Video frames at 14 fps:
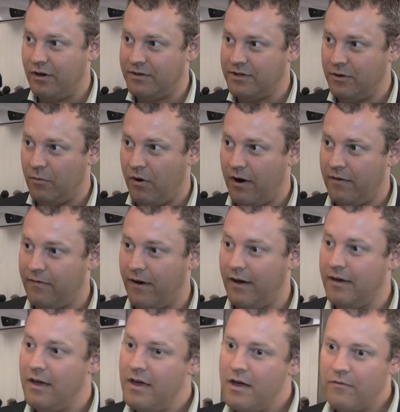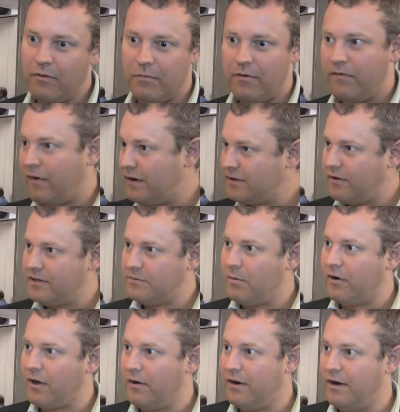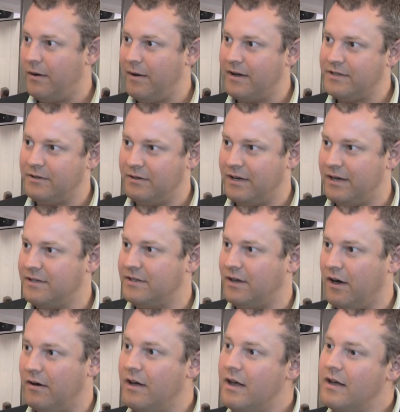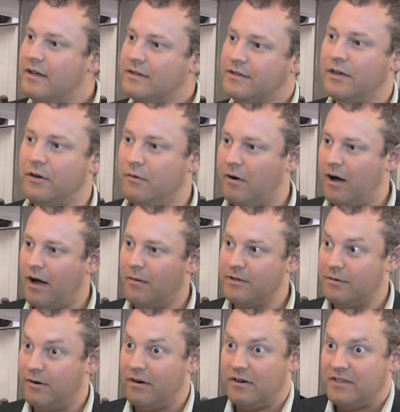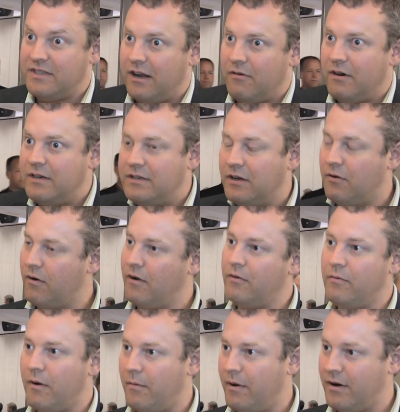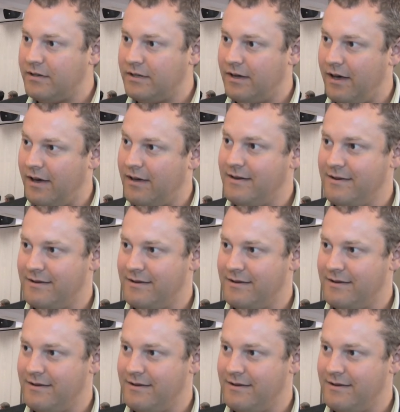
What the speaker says: O2 Wi-Fi, from the first hotspot going in about 2 years ago to our accelerated growth where we are today.